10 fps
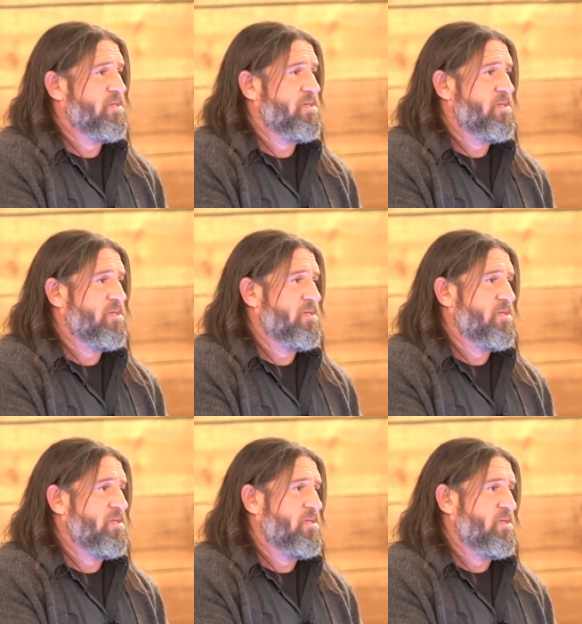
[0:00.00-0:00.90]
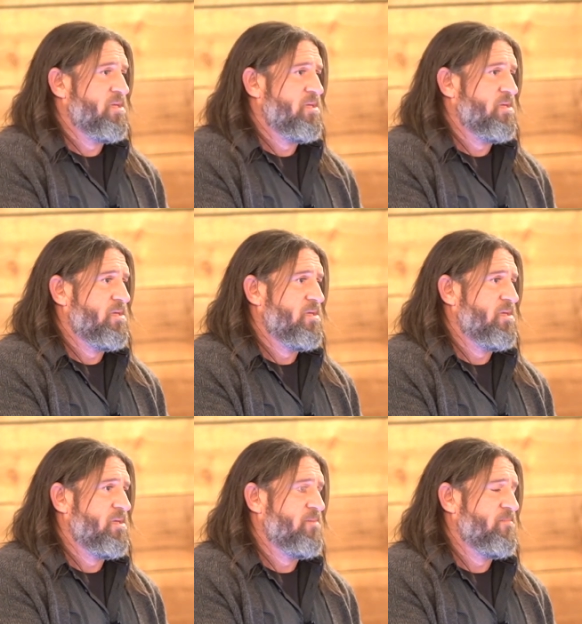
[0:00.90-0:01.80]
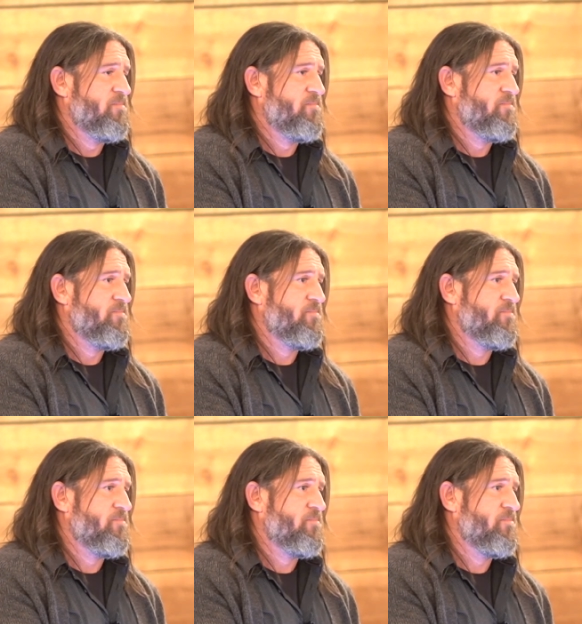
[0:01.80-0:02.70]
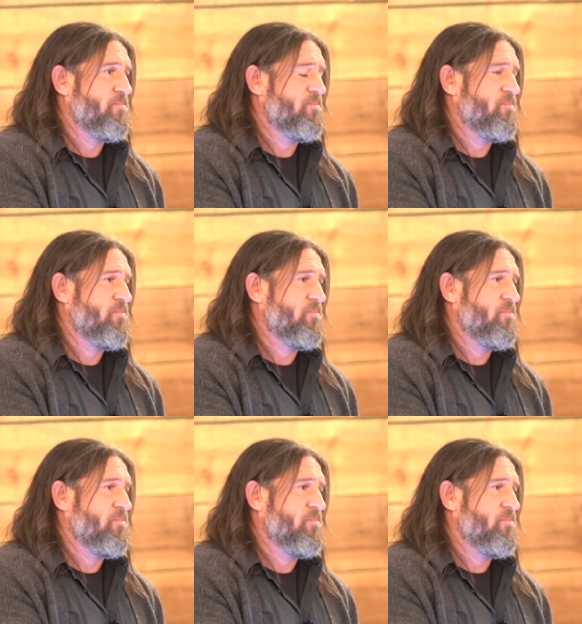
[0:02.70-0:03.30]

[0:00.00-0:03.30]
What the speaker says: (silence)